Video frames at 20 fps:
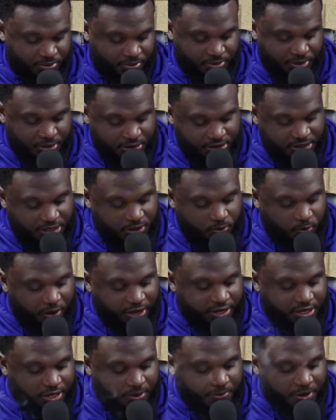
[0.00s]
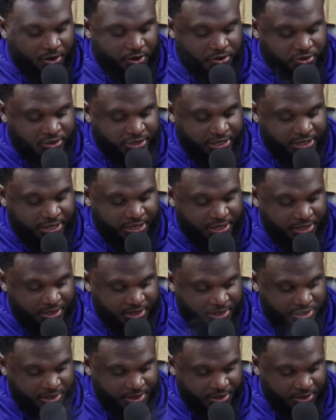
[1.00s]
She wake up early.
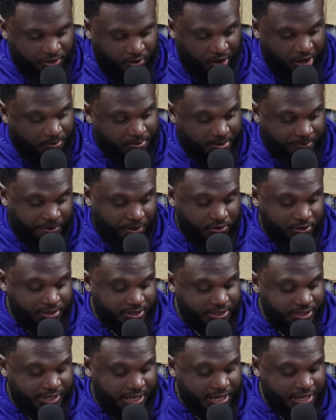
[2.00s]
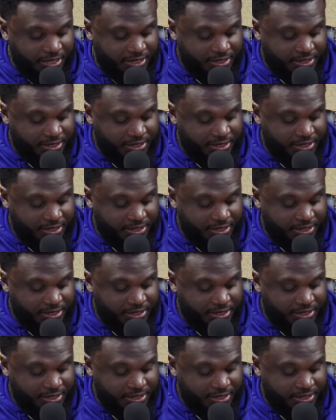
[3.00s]
Well, oh, I'm up early today.